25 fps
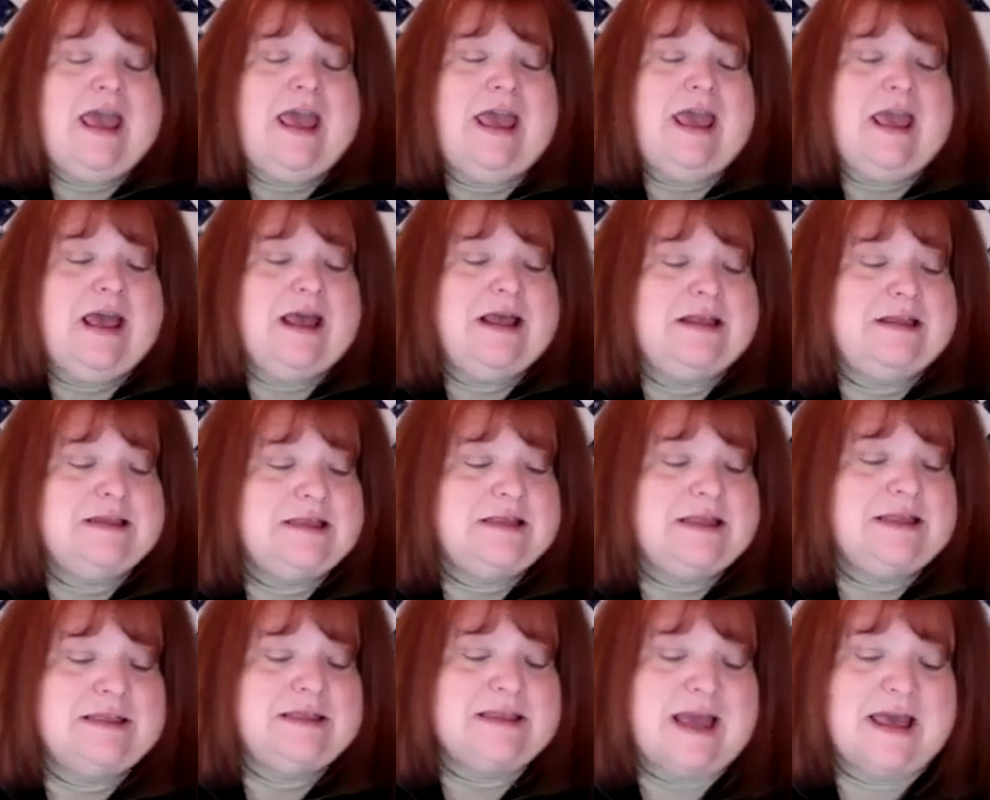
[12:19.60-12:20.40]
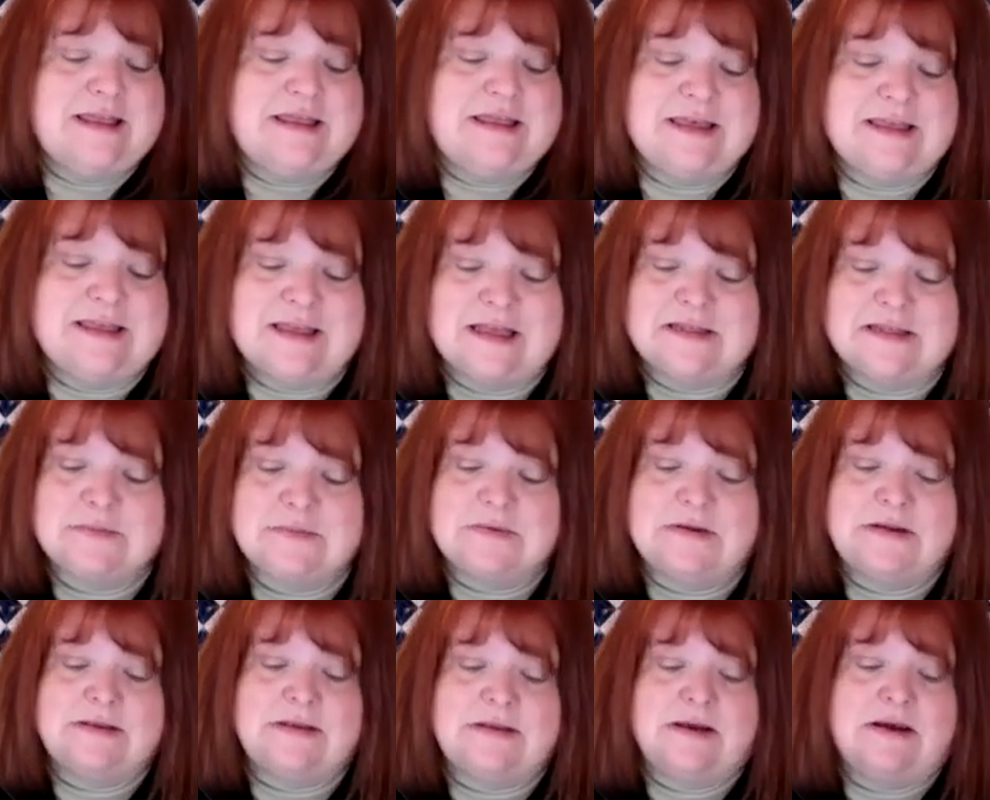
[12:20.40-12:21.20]
And I think that's
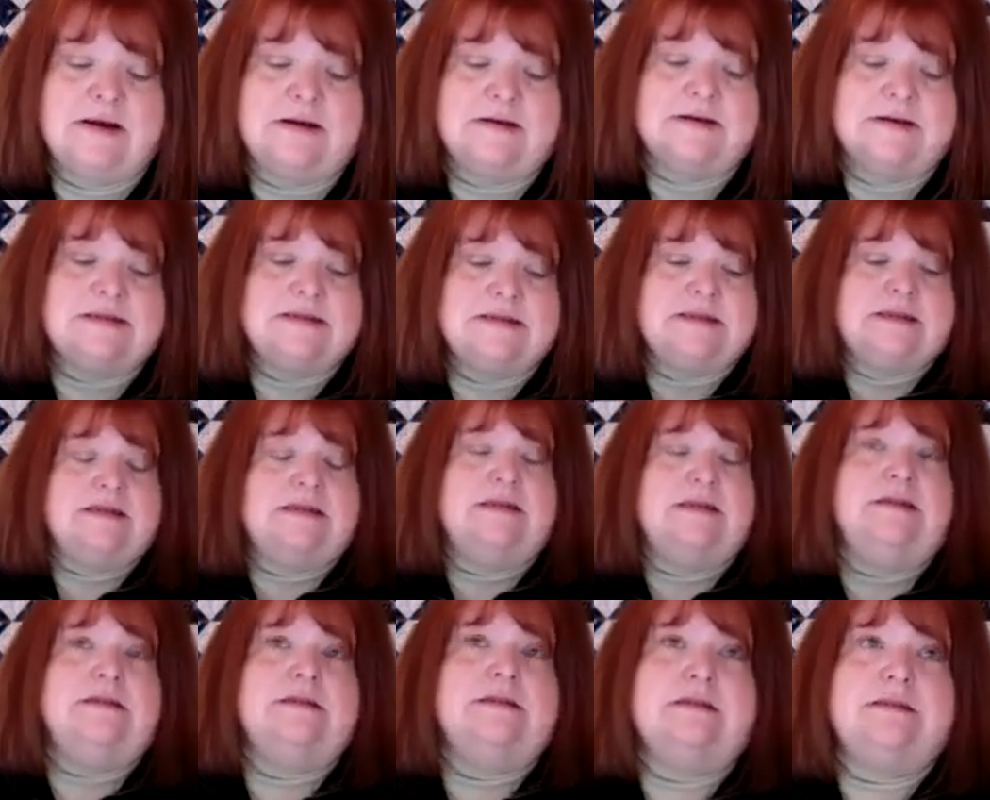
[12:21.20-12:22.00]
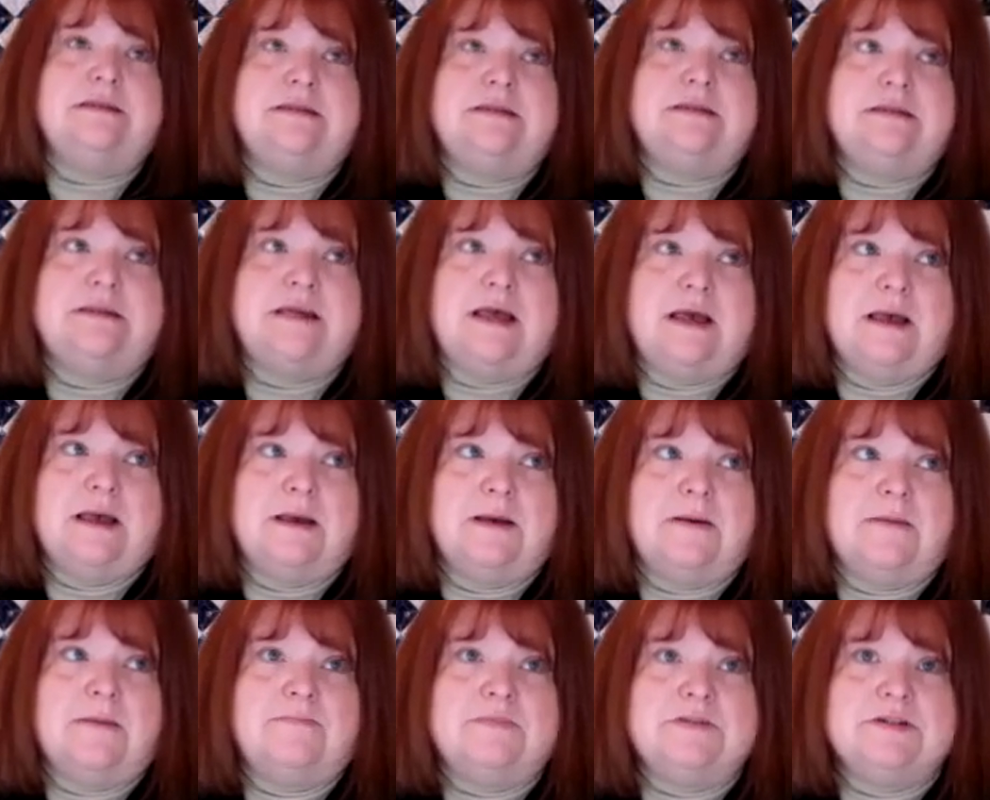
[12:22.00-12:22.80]
one of the hardest things
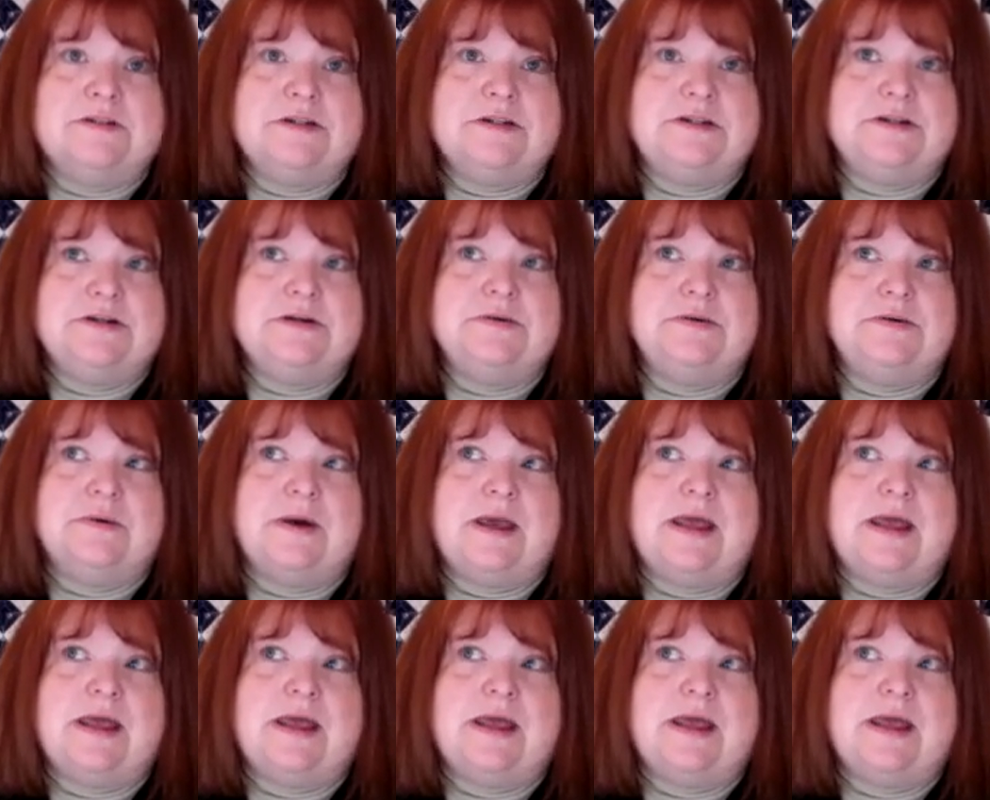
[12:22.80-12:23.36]
to do.